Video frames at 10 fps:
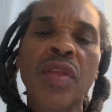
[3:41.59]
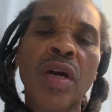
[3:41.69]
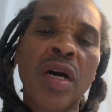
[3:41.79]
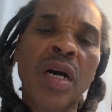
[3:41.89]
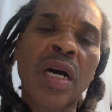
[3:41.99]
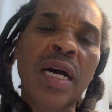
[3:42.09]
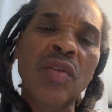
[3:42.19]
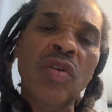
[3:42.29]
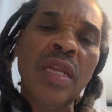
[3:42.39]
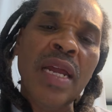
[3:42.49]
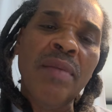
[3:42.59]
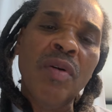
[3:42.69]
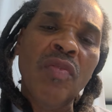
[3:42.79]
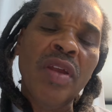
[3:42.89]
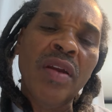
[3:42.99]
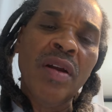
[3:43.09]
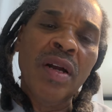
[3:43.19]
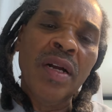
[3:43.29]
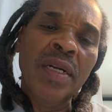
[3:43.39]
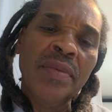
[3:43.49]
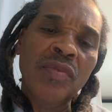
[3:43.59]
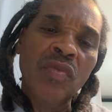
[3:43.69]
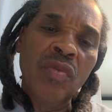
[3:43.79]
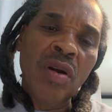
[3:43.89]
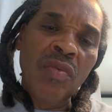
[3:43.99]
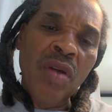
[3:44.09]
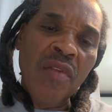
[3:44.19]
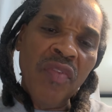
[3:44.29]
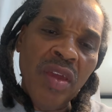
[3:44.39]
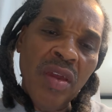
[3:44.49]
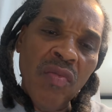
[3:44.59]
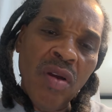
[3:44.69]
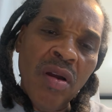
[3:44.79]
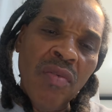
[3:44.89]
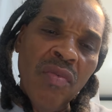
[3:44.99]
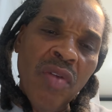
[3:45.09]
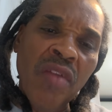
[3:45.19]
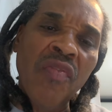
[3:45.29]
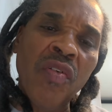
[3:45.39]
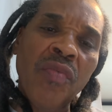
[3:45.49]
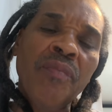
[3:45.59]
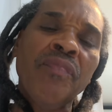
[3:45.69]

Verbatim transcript: Uh, I know a lot of them over there. Uh, uh, Raphael uh, Rayford,